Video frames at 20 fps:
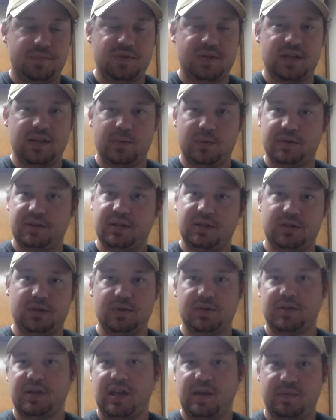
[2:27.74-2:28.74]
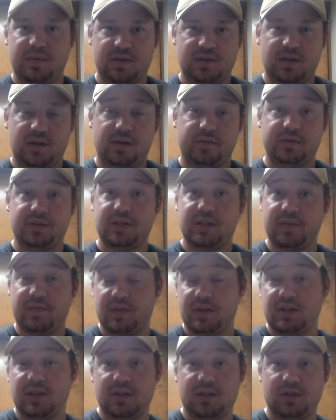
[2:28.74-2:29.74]
see what tissues can be salvaged.
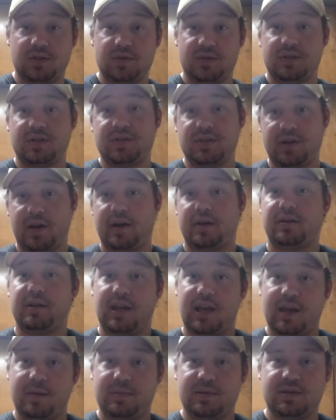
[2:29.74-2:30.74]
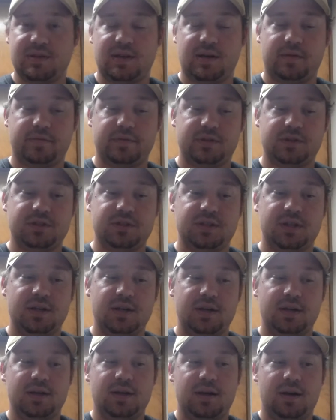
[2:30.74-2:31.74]
If the tissues desired can be salvaged,
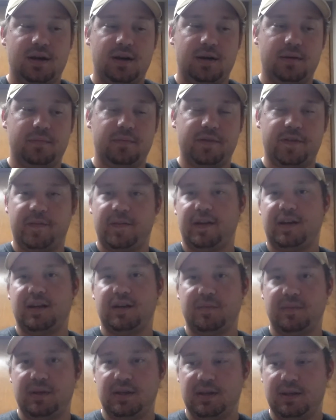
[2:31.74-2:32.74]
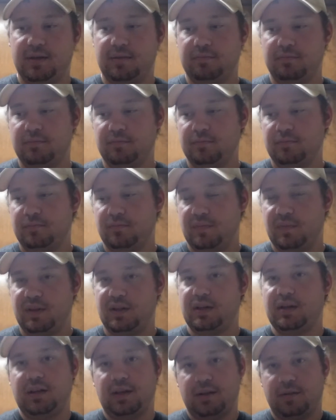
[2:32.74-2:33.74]
then they can be,
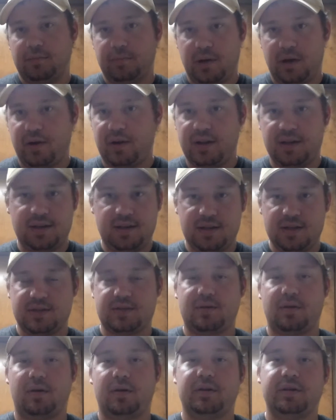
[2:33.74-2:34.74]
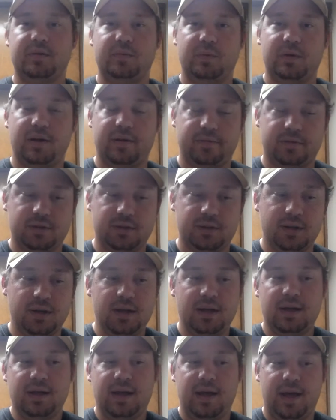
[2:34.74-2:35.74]
then again, buried, discarded, whatever.
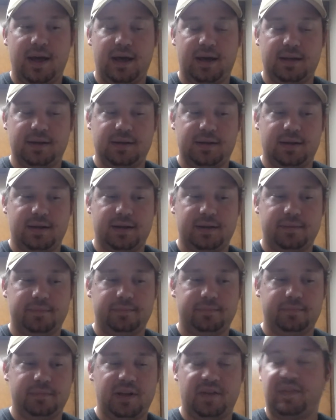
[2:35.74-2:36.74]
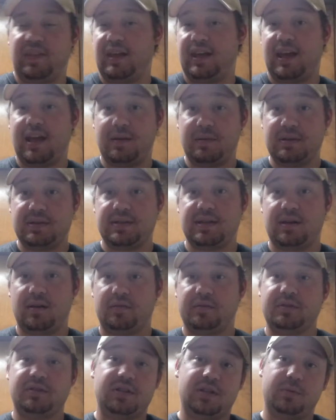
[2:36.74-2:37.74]
And if they can be
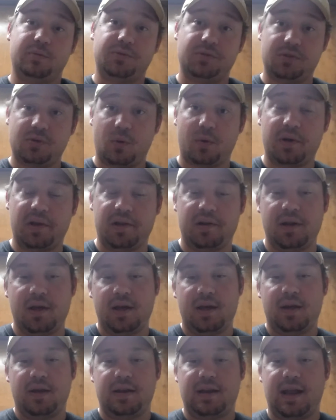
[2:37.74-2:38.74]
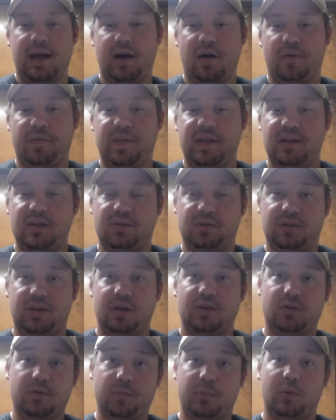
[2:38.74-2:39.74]
salvaged, they will store it. Now, they
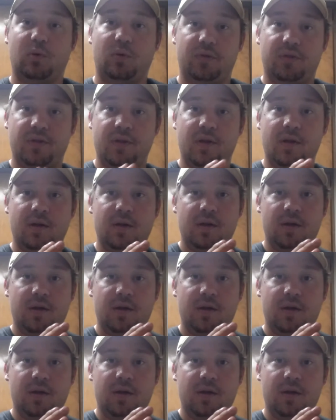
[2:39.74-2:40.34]
discussed both